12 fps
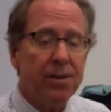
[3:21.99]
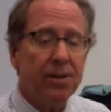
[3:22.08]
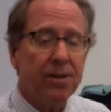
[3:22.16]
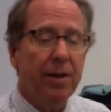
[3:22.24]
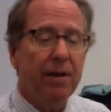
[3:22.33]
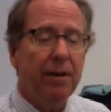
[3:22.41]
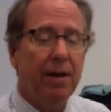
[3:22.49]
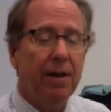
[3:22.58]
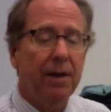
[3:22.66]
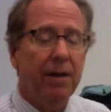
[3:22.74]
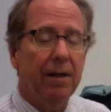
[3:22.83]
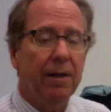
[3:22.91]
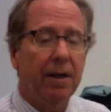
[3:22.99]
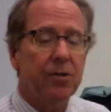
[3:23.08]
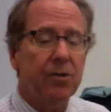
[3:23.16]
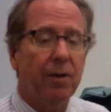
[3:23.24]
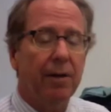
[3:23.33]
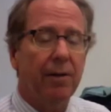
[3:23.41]
and also in
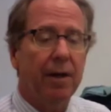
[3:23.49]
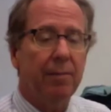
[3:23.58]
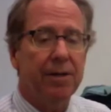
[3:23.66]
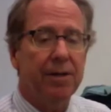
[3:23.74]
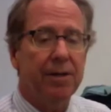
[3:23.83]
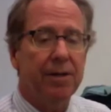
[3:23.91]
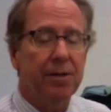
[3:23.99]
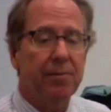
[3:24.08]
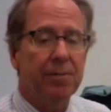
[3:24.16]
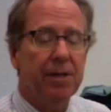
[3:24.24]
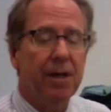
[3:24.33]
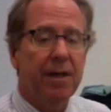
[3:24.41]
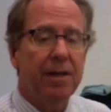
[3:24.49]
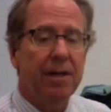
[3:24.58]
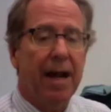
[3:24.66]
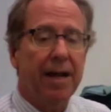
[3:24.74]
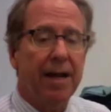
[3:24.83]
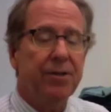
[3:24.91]
triggering
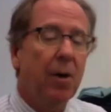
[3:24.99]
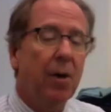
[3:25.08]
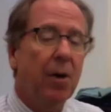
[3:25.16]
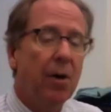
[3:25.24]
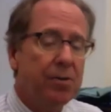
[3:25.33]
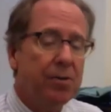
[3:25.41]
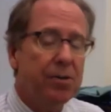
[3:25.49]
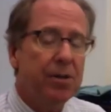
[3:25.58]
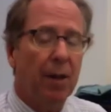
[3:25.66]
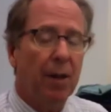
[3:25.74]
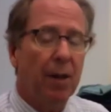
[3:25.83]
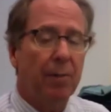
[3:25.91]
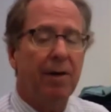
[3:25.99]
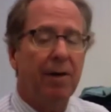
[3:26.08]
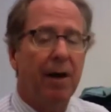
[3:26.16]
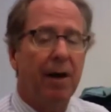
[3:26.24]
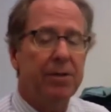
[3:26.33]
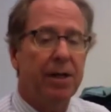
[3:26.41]
mechanisms that actually oppose the
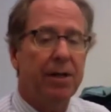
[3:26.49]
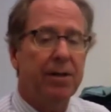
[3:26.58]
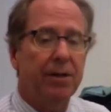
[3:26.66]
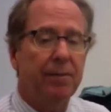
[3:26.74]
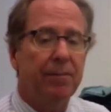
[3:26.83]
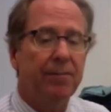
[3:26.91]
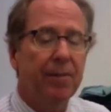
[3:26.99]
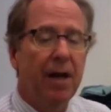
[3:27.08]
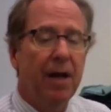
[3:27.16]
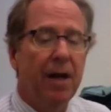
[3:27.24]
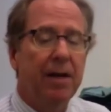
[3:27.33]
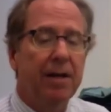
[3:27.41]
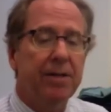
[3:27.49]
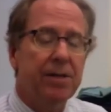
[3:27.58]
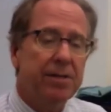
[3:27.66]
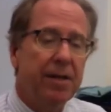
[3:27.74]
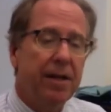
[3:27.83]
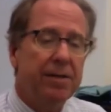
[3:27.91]
development of hypertension.
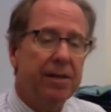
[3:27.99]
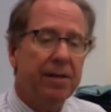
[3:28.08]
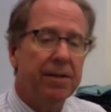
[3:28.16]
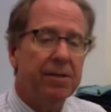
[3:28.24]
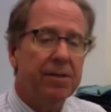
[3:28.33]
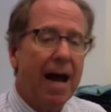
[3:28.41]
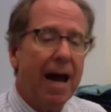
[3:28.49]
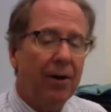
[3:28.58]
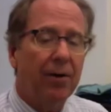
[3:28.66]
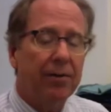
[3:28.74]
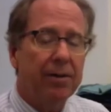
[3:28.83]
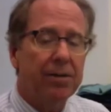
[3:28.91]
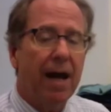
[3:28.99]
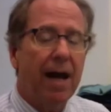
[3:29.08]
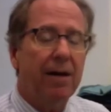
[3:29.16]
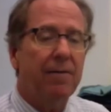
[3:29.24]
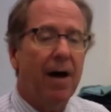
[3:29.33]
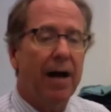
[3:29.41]
And it's in these
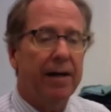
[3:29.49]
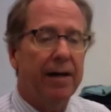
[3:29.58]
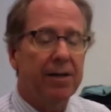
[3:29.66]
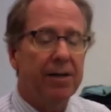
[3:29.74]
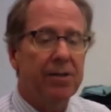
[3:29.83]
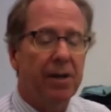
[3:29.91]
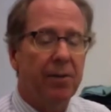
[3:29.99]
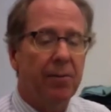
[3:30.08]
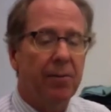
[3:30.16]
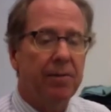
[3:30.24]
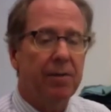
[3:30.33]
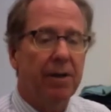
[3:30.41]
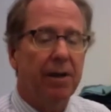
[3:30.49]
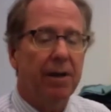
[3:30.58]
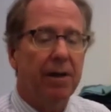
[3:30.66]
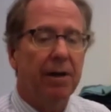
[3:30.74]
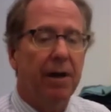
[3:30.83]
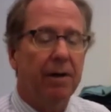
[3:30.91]
latter findings that we
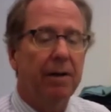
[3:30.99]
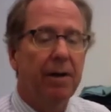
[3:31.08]
think